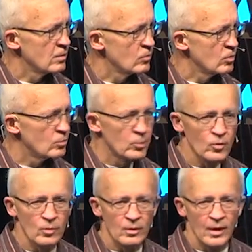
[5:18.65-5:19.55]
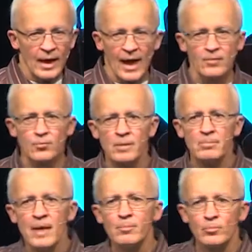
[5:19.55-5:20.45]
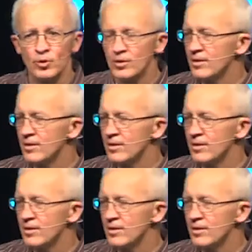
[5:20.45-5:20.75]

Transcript: We were poor. I remember,